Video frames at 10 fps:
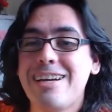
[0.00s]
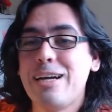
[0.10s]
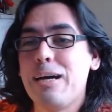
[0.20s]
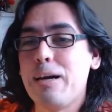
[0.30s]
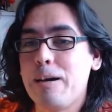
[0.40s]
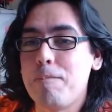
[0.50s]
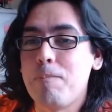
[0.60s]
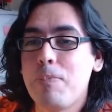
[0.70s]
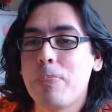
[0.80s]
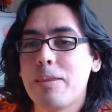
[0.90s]
So
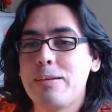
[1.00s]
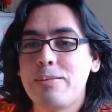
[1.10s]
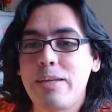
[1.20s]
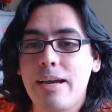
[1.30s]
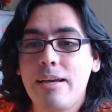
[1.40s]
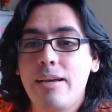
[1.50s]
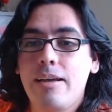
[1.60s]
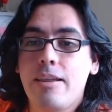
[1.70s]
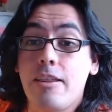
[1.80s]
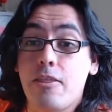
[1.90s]
yeah.
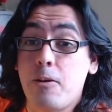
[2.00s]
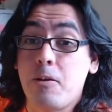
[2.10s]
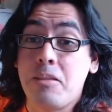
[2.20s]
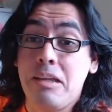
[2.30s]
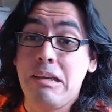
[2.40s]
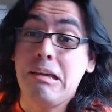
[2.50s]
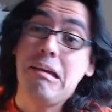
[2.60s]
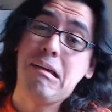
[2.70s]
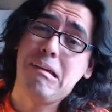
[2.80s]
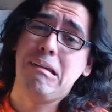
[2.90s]
The third thing,
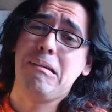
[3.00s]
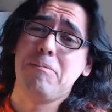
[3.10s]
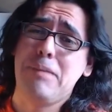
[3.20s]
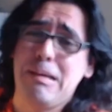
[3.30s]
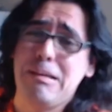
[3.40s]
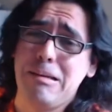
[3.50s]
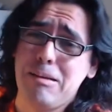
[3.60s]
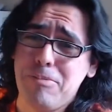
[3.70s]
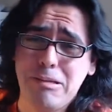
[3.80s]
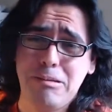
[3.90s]
oh man,
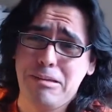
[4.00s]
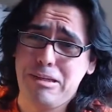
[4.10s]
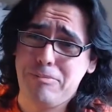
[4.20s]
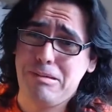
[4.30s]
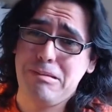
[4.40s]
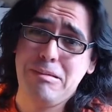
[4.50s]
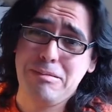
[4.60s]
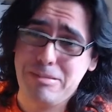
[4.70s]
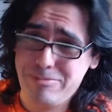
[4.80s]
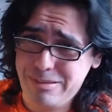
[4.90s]
I'm like looking at my
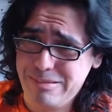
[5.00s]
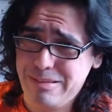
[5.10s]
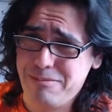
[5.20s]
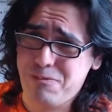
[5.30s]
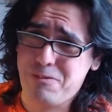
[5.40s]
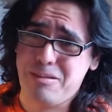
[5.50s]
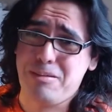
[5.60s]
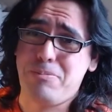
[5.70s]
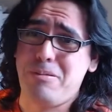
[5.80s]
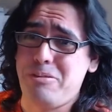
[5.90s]
list and I'm kind of like, fuck, I
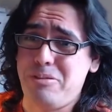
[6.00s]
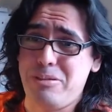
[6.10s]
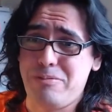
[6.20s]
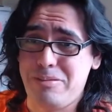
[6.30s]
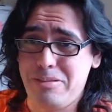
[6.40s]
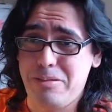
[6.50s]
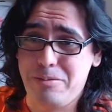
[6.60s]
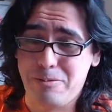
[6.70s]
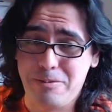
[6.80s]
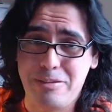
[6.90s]
probably shouldn't even tell
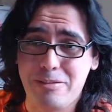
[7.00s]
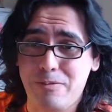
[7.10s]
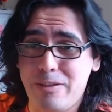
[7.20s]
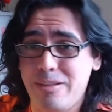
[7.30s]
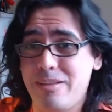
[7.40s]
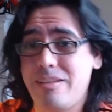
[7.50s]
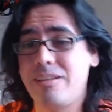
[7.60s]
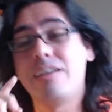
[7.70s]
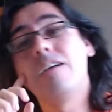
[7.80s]
you to read this fucking thing.